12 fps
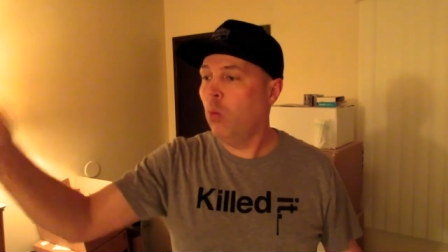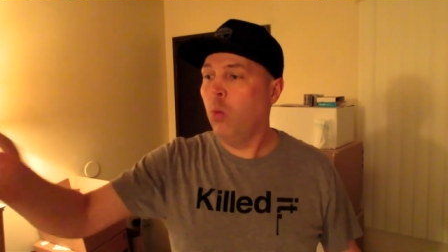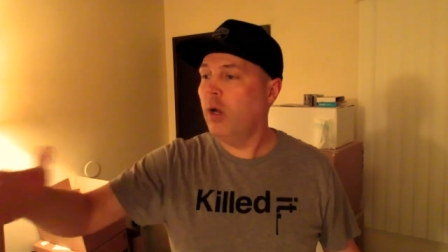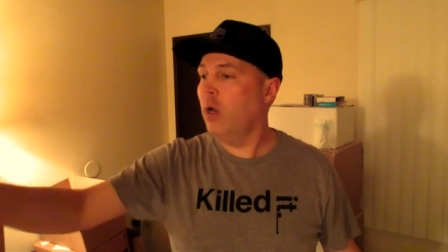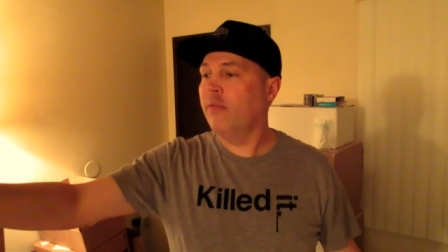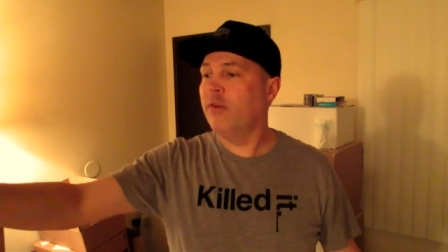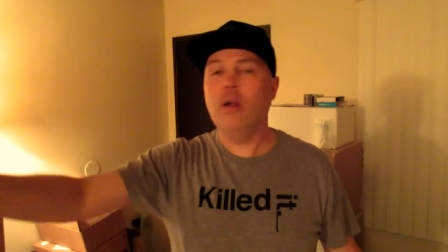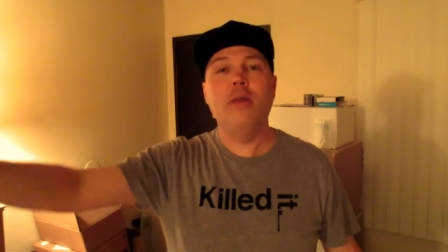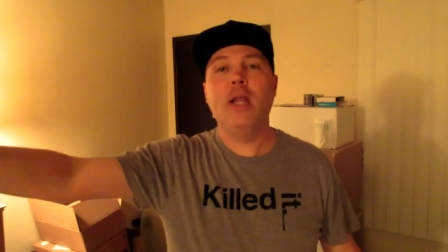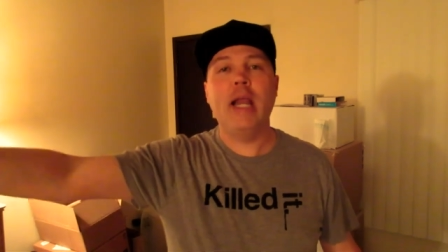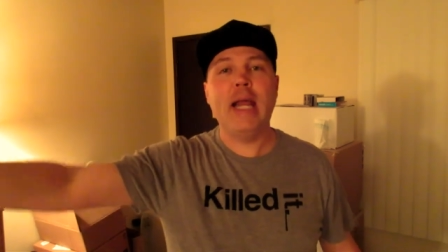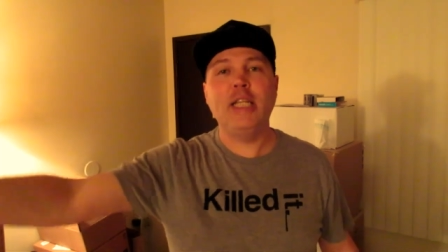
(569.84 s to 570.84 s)
whatever
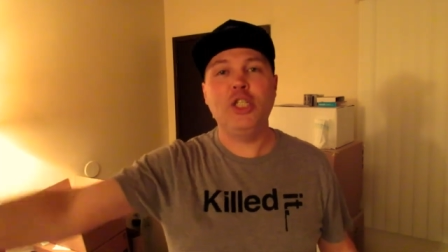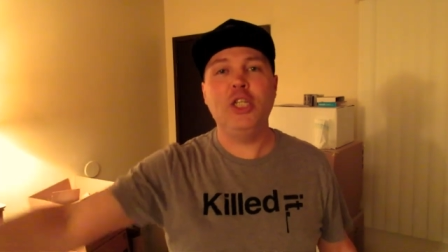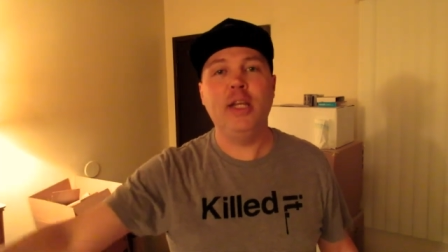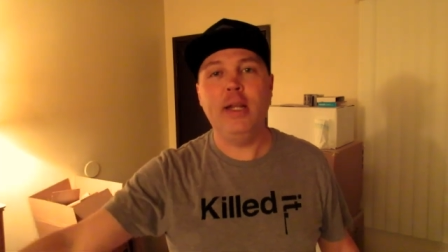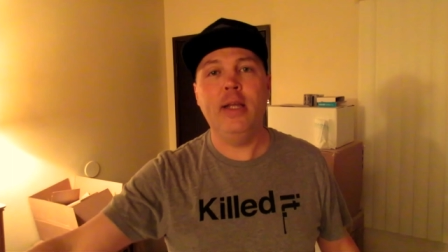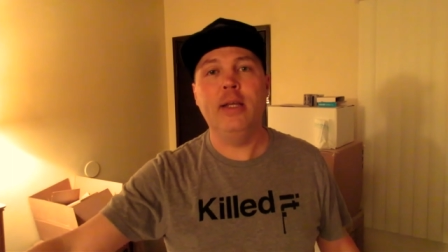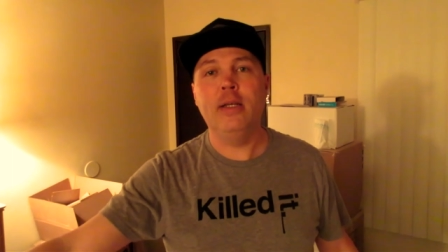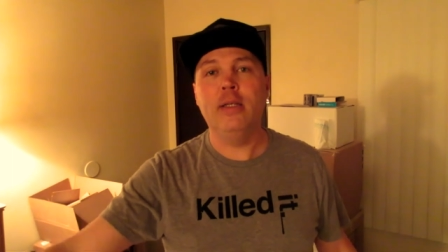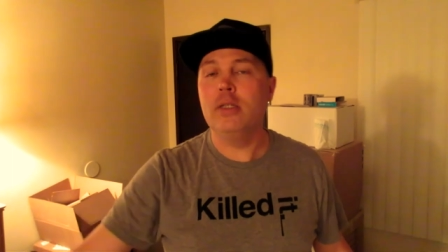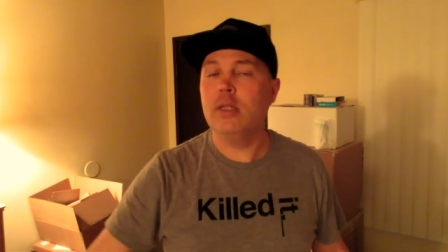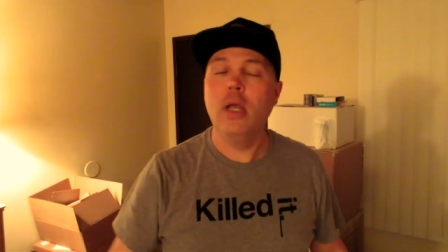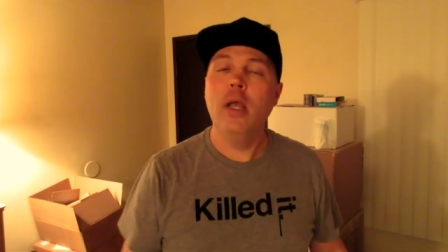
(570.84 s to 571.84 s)
other that shit
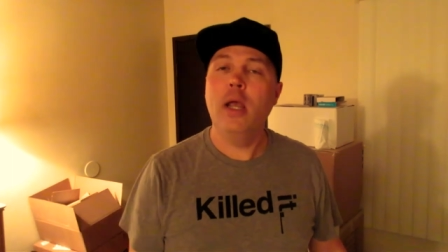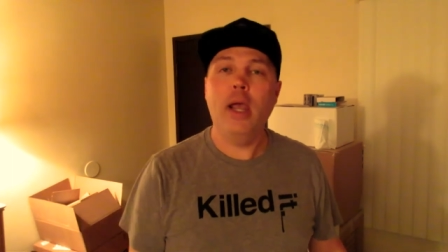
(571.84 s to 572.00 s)
is